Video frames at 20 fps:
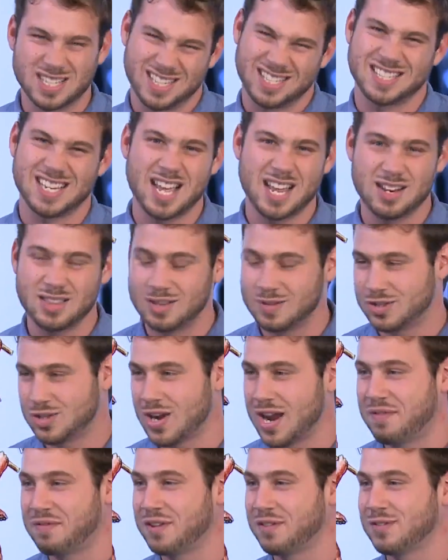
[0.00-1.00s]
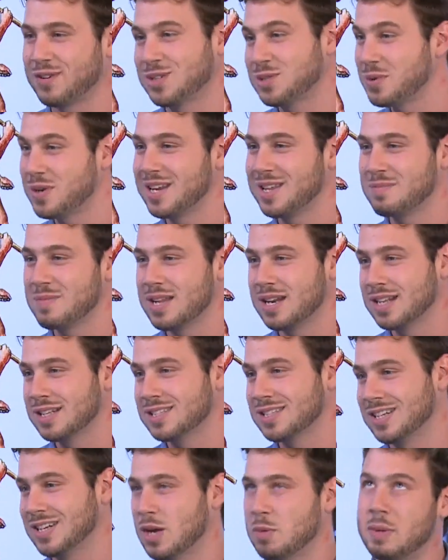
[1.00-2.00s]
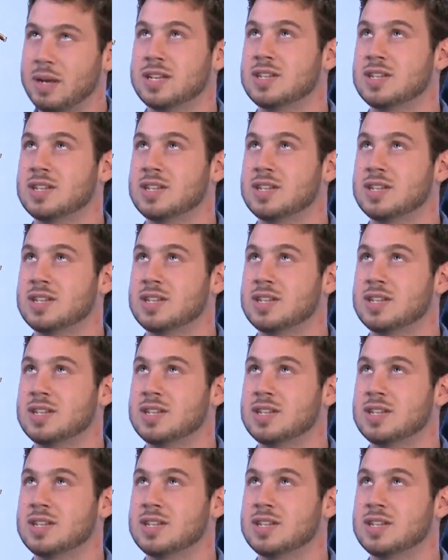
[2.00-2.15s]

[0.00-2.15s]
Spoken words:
I sat in traffic for 20 minutes, you know,